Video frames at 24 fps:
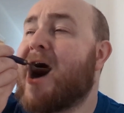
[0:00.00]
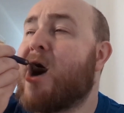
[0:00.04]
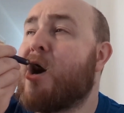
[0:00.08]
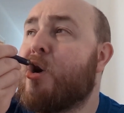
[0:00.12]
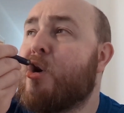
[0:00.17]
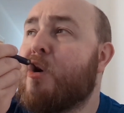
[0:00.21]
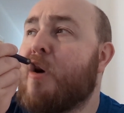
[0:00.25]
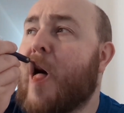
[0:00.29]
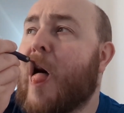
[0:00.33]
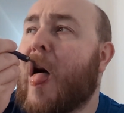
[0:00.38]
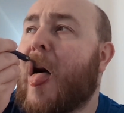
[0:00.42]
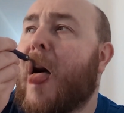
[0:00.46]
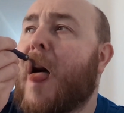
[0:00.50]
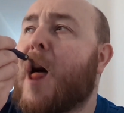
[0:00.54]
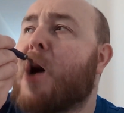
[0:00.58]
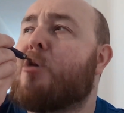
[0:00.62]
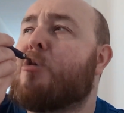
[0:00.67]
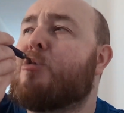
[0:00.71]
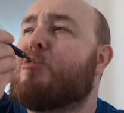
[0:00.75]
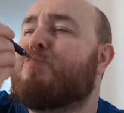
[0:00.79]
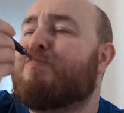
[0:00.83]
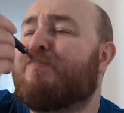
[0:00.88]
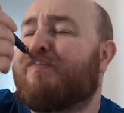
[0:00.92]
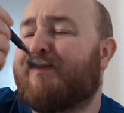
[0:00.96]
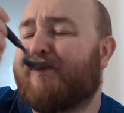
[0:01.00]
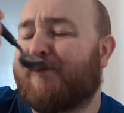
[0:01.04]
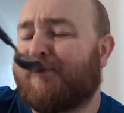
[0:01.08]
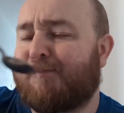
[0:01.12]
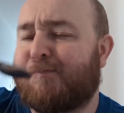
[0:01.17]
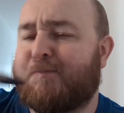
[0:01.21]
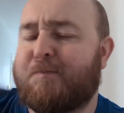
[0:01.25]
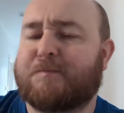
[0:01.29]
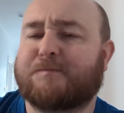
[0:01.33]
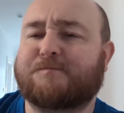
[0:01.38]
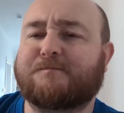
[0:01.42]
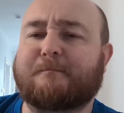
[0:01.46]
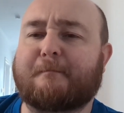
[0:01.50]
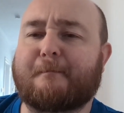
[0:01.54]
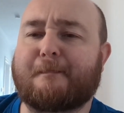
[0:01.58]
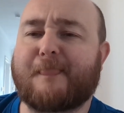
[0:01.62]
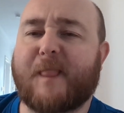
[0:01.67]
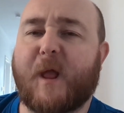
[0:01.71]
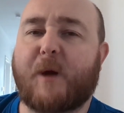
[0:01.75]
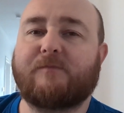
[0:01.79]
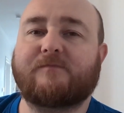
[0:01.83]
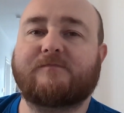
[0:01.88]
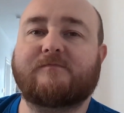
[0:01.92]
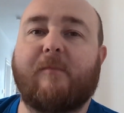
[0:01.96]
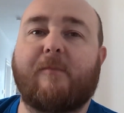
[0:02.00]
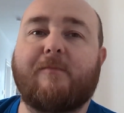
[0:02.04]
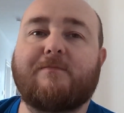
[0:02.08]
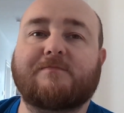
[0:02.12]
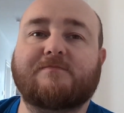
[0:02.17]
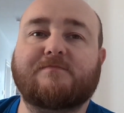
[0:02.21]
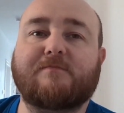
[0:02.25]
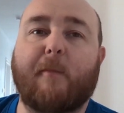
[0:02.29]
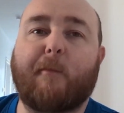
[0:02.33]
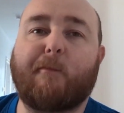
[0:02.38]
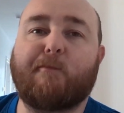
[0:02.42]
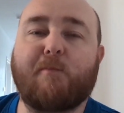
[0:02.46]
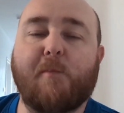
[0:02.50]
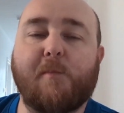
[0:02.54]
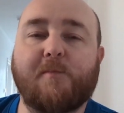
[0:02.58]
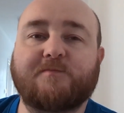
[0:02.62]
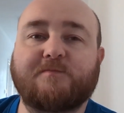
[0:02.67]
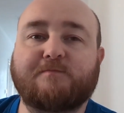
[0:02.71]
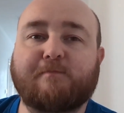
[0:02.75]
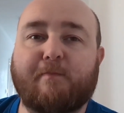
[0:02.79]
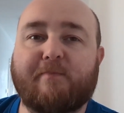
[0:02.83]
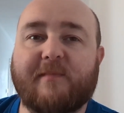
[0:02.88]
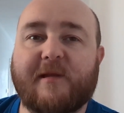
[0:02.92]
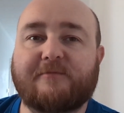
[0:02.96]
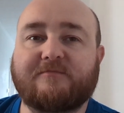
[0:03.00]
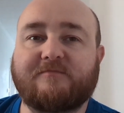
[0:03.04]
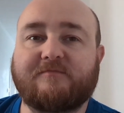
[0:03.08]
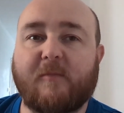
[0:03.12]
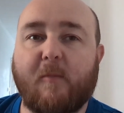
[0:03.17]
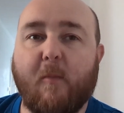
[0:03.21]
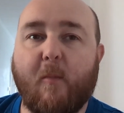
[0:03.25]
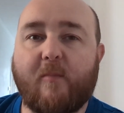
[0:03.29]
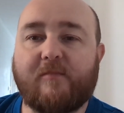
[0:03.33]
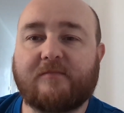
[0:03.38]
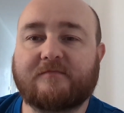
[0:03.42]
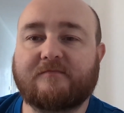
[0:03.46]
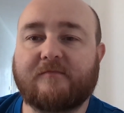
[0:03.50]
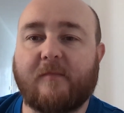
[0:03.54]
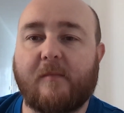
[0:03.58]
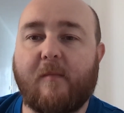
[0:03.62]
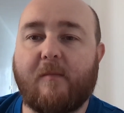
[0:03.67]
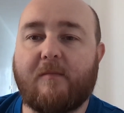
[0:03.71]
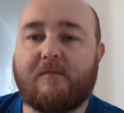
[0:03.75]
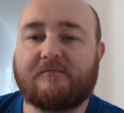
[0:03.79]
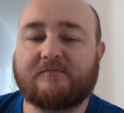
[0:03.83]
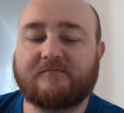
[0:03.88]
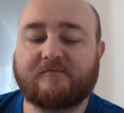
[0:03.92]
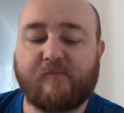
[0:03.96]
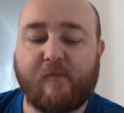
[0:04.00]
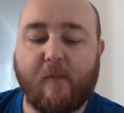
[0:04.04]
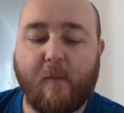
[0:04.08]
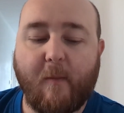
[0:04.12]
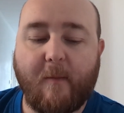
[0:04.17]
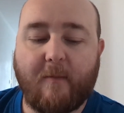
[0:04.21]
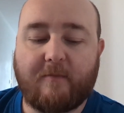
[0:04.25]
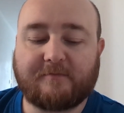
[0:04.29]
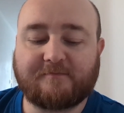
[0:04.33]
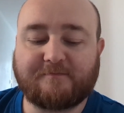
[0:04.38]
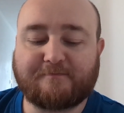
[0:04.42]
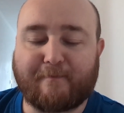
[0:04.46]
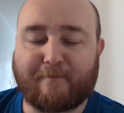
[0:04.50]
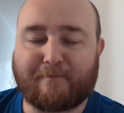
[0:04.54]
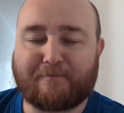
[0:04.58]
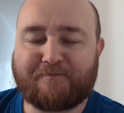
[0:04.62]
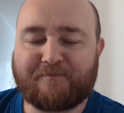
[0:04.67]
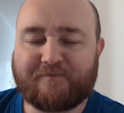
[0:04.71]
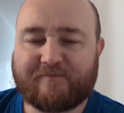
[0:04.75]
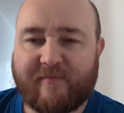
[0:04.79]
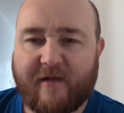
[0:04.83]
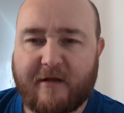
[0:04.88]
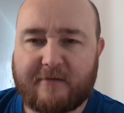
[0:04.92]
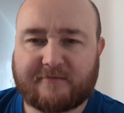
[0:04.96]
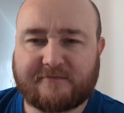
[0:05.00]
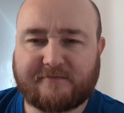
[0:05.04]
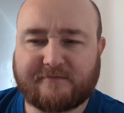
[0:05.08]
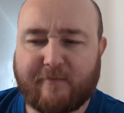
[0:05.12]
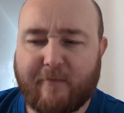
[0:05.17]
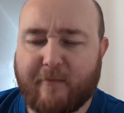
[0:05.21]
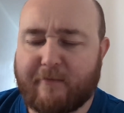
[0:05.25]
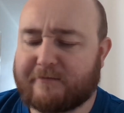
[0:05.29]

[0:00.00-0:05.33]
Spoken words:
(silence)